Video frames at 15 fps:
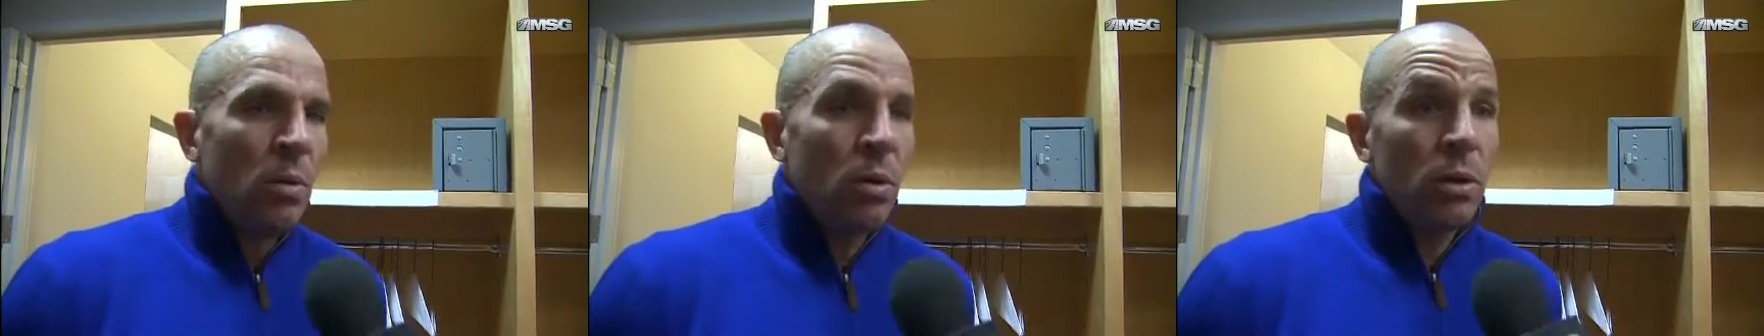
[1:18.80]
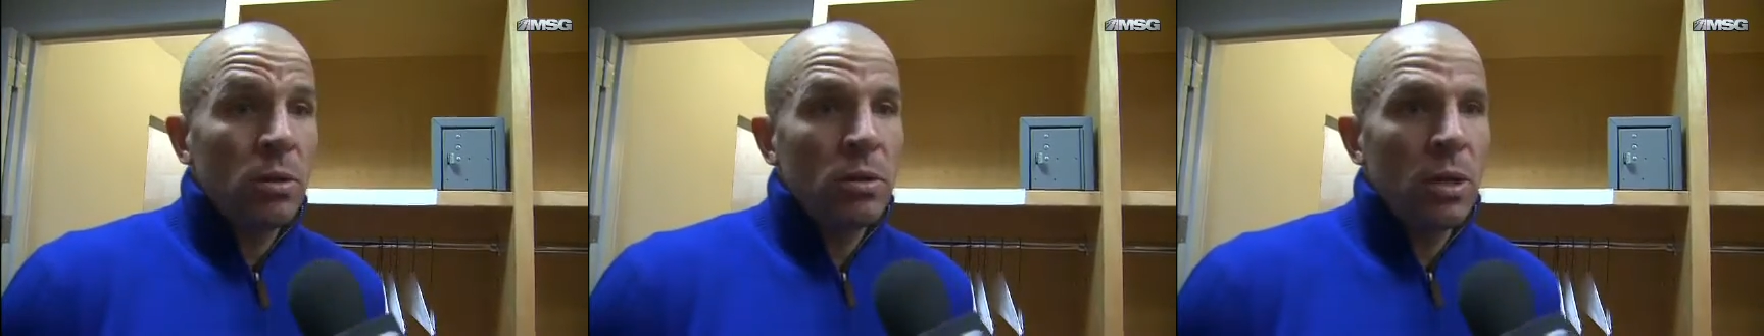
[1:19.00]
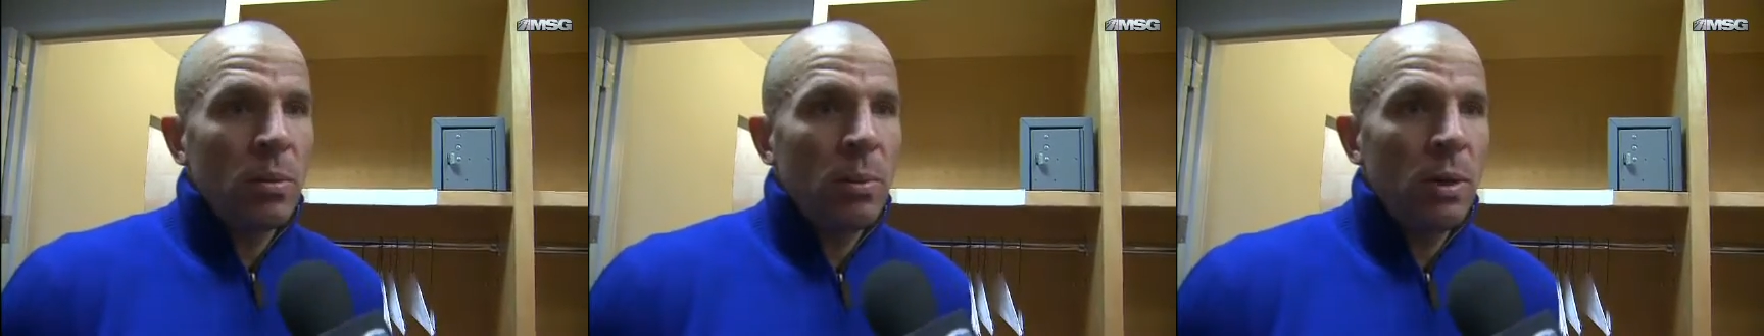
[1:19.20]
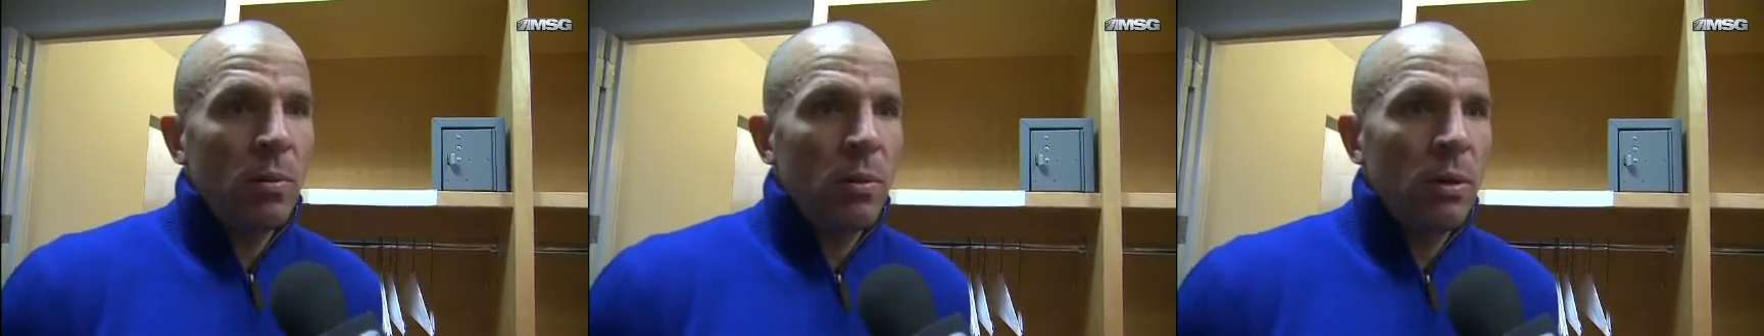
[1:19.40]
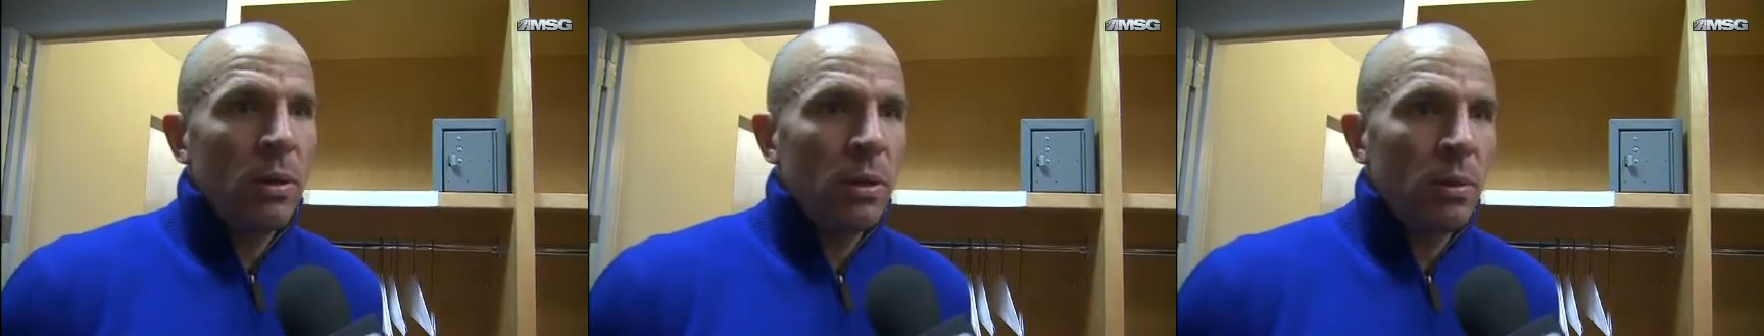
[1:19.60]
Well, you're talking
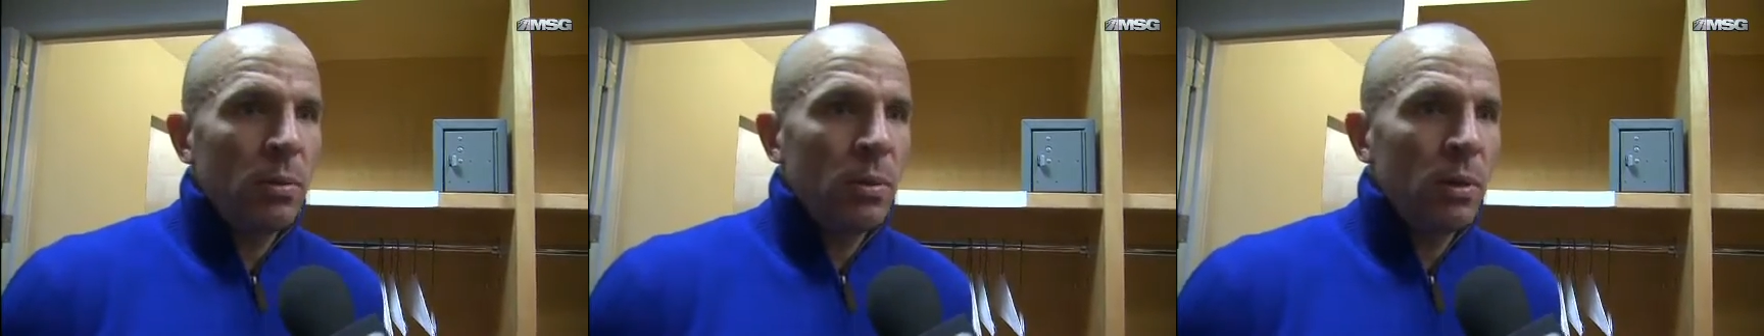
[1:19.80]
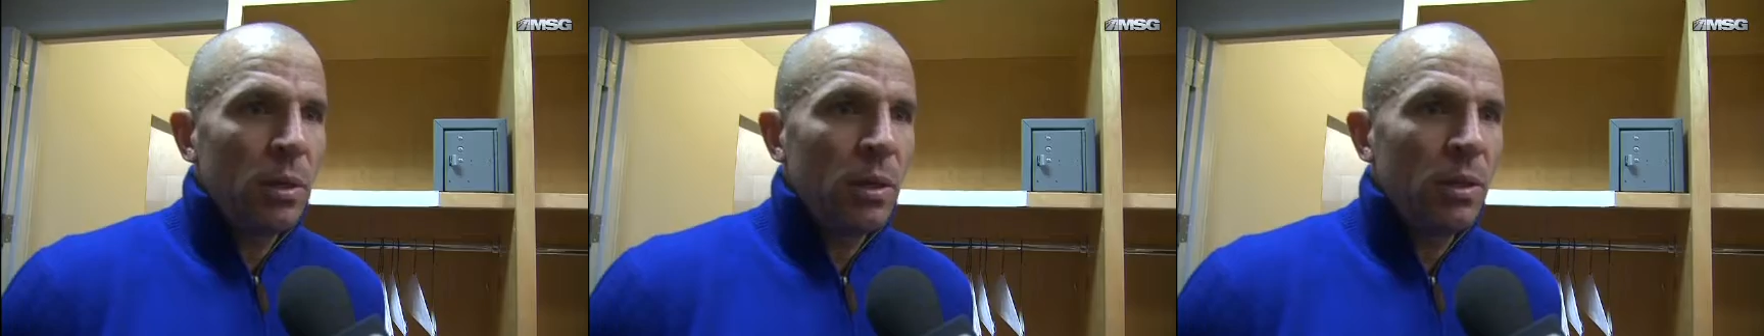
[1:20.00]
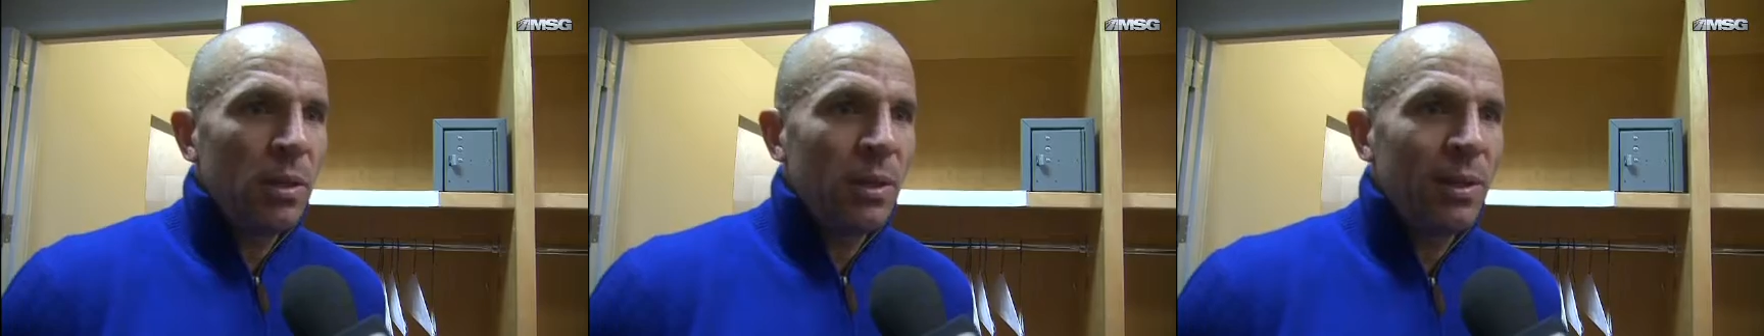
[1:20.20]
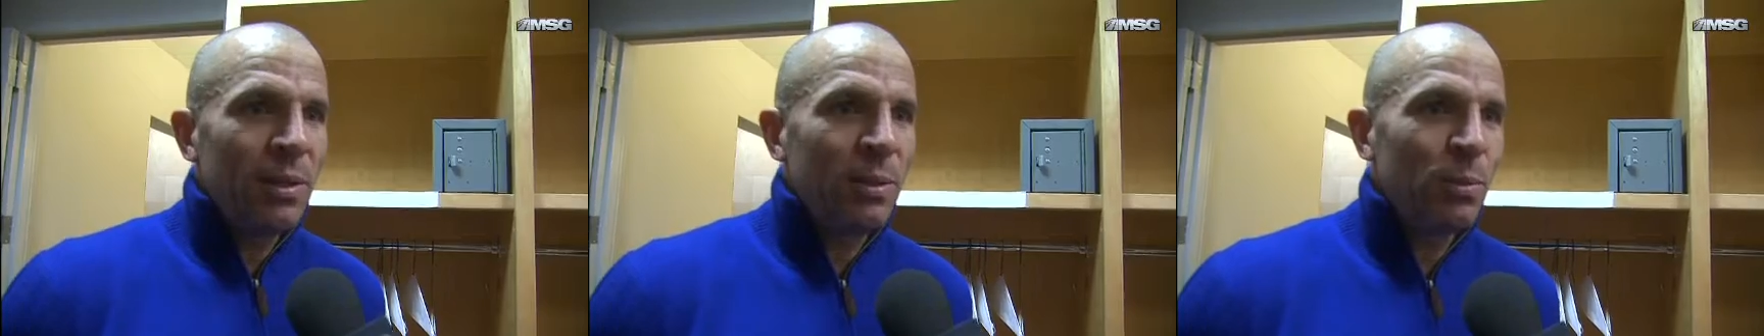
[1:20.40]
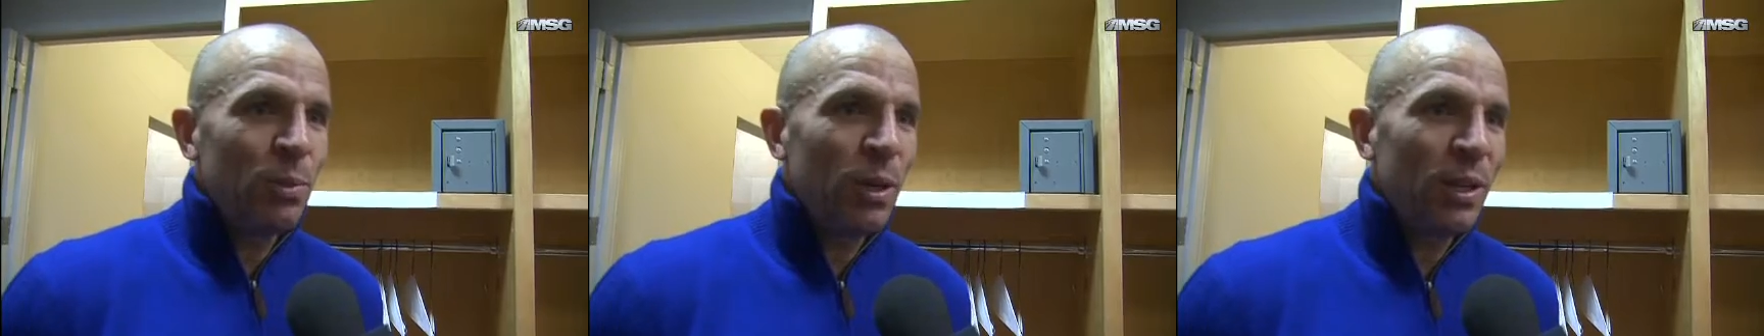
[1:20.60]
about one
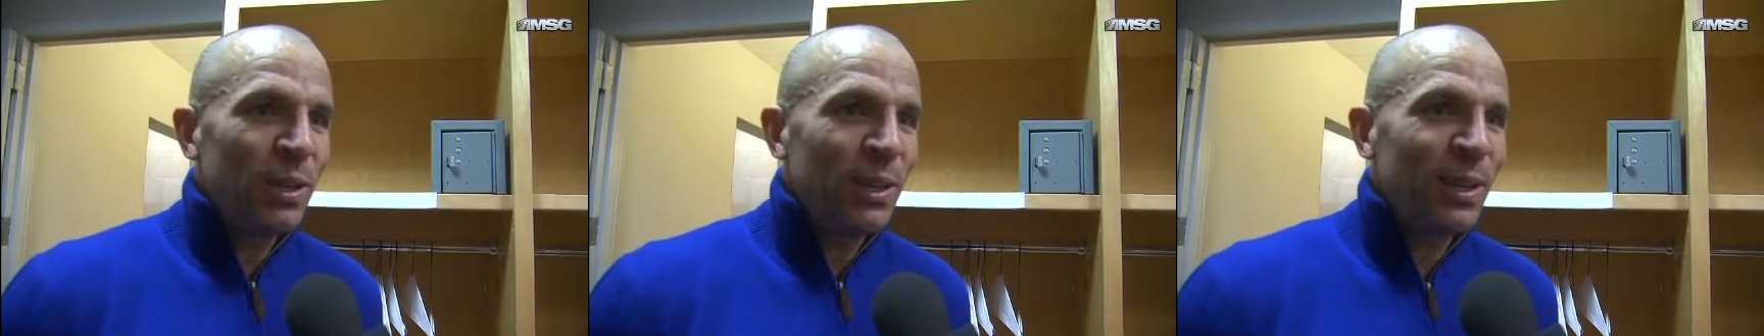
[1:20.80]
of a